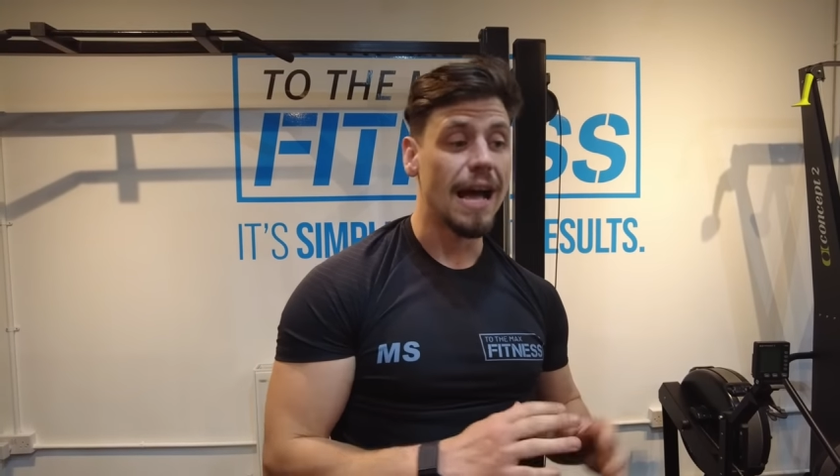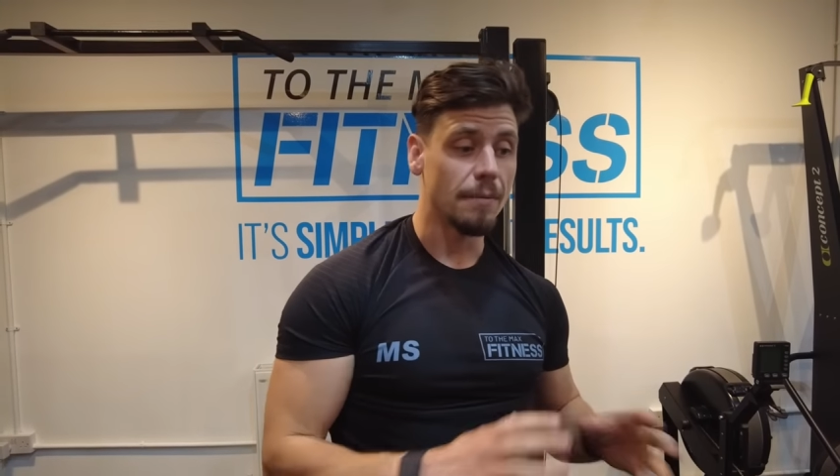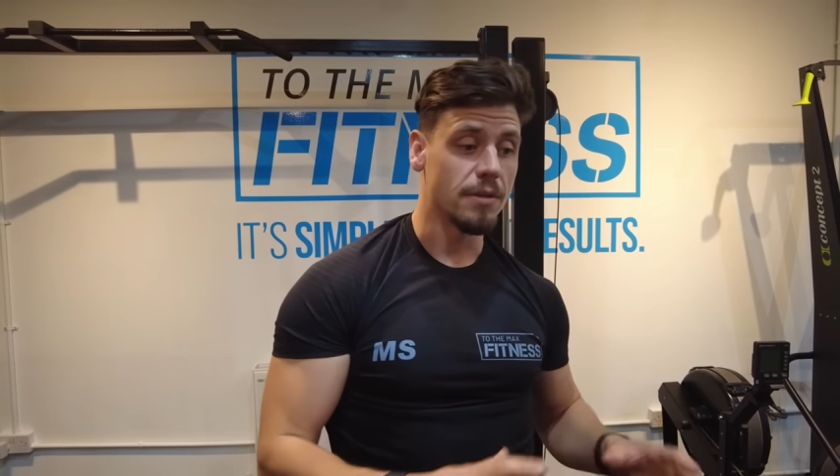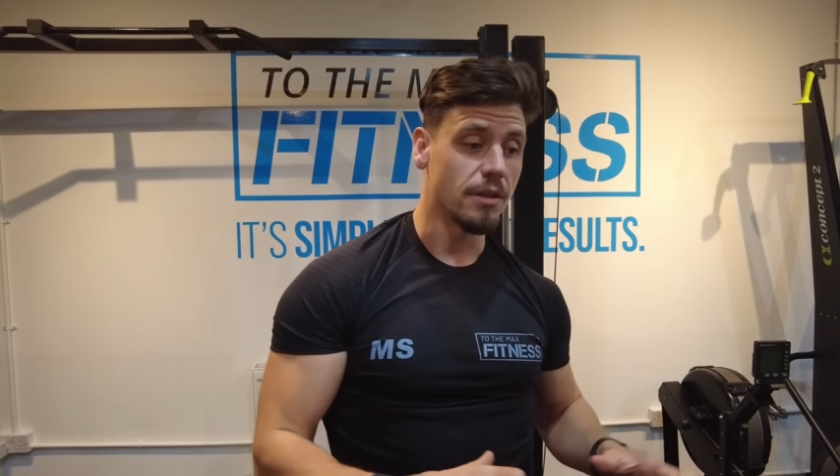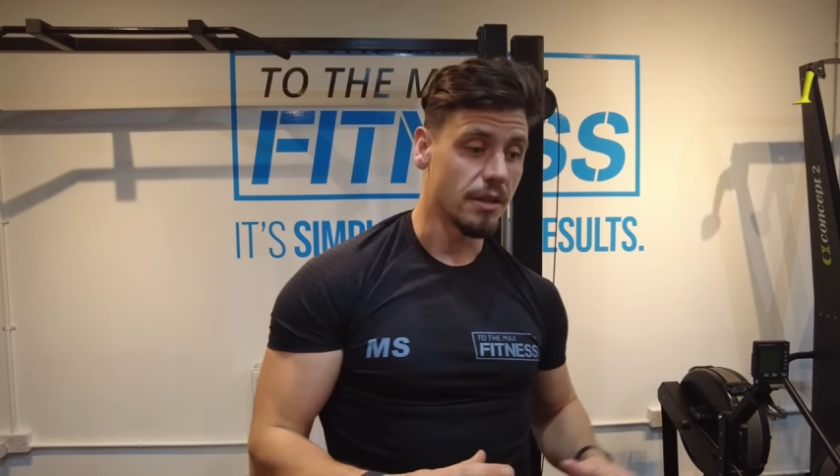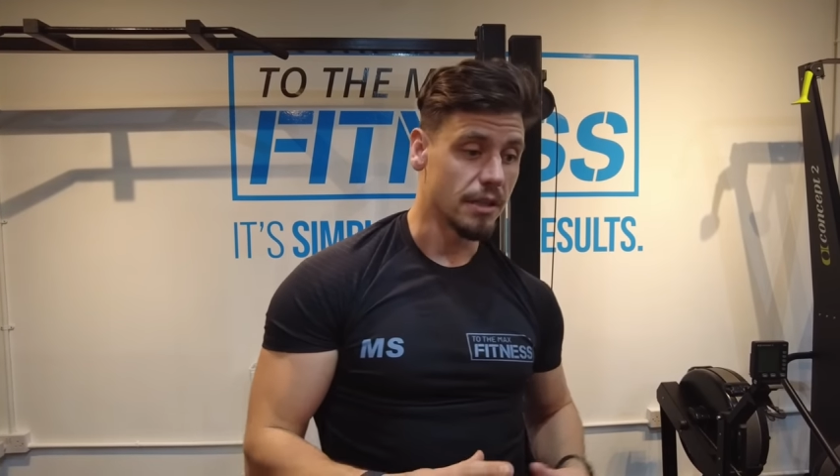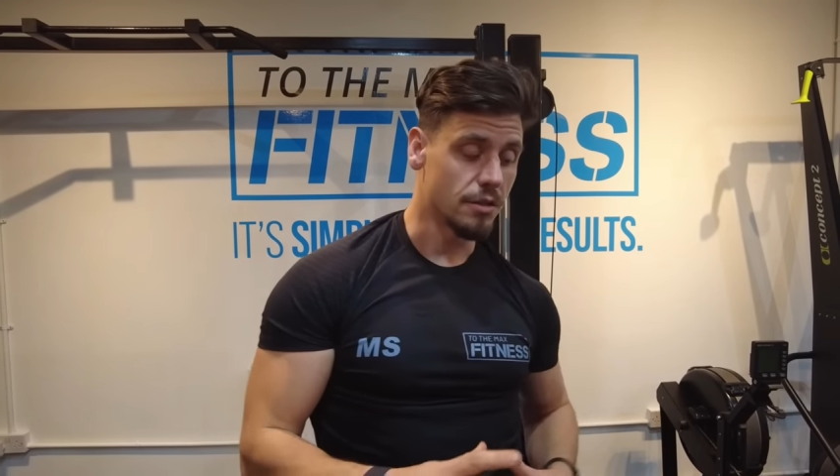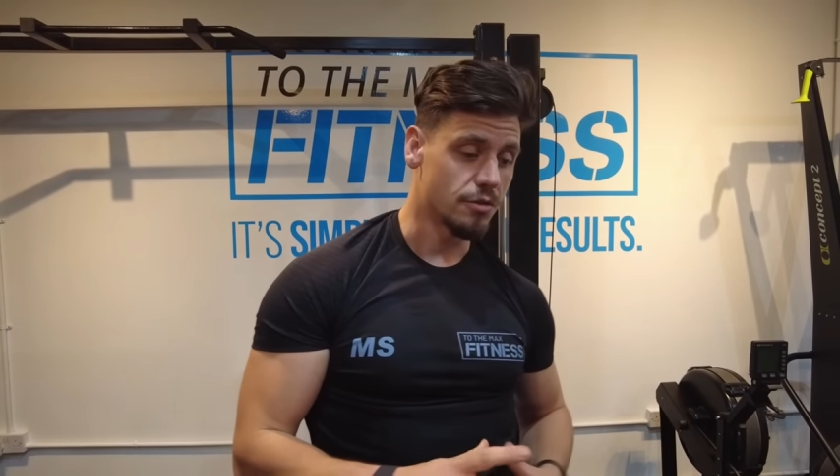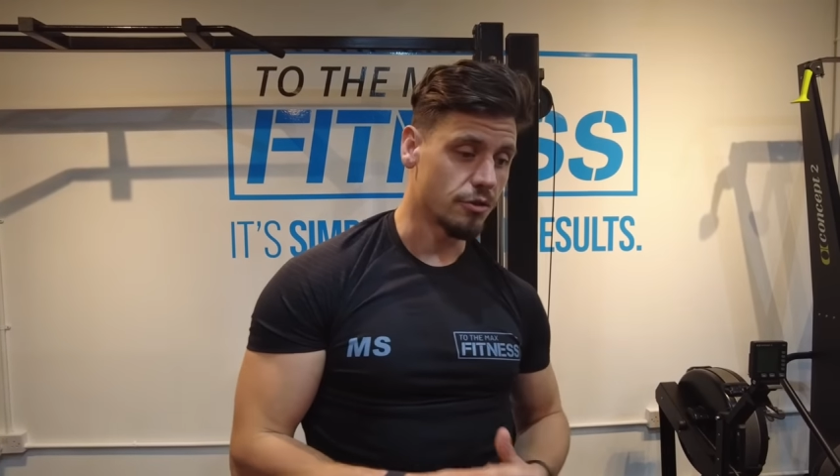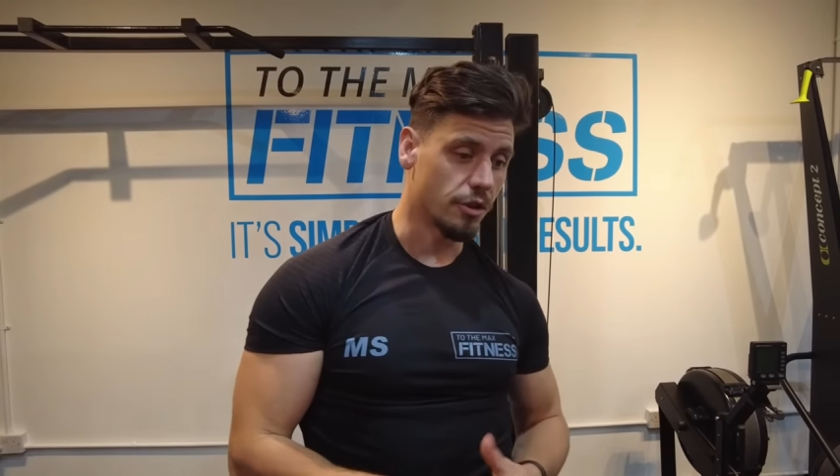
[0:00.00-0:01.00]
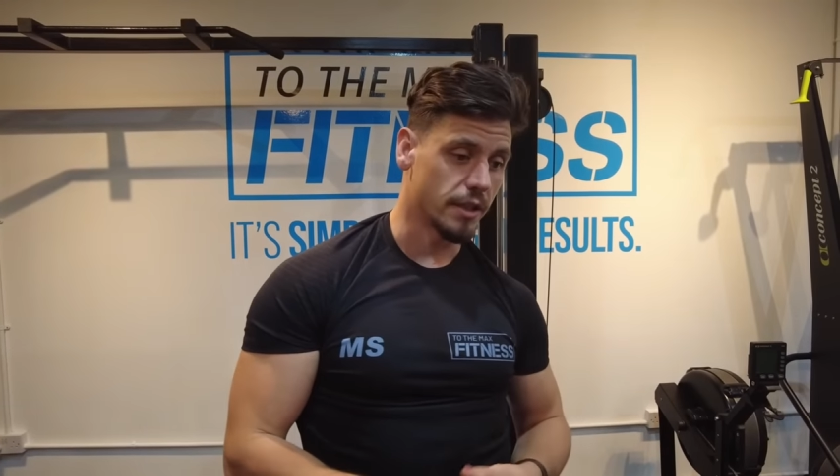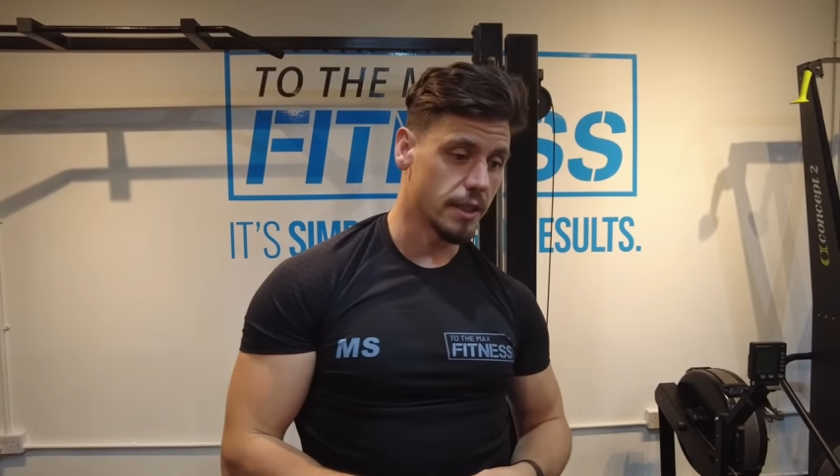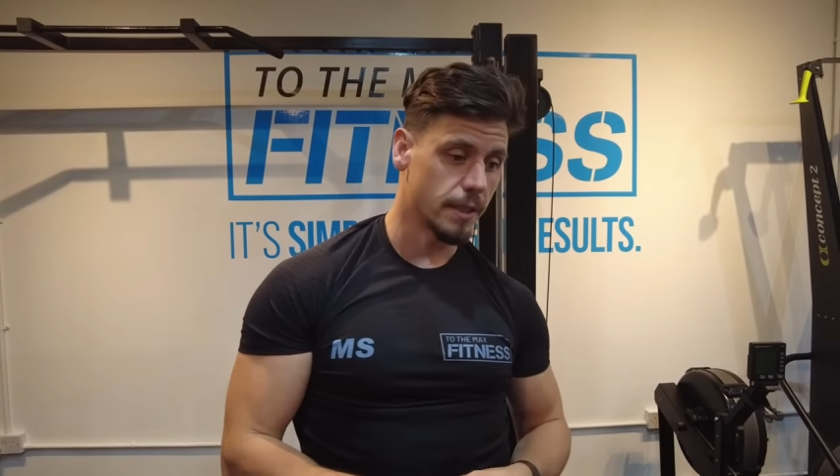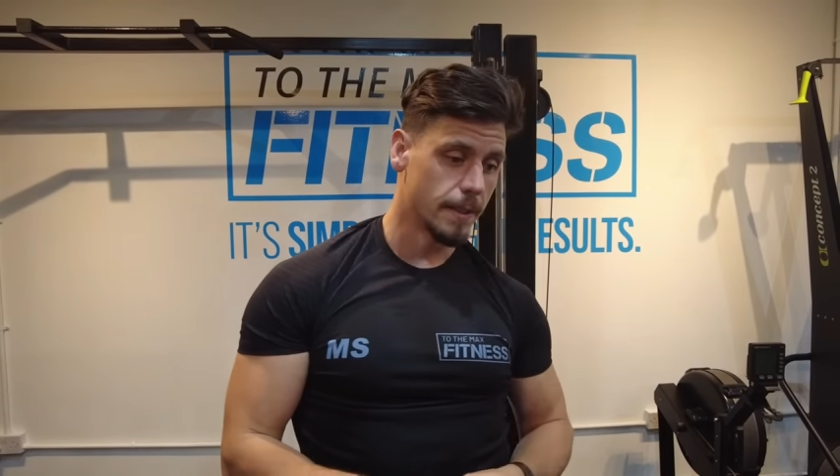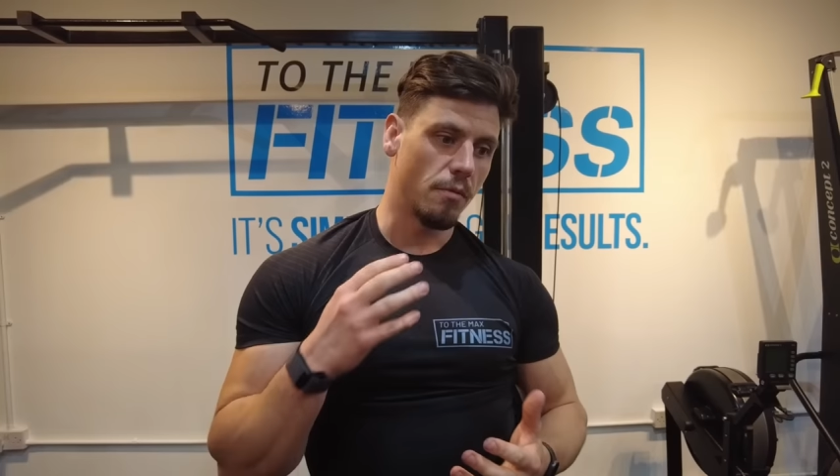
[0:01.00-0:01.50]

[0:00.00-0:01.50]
absolutely destroyed.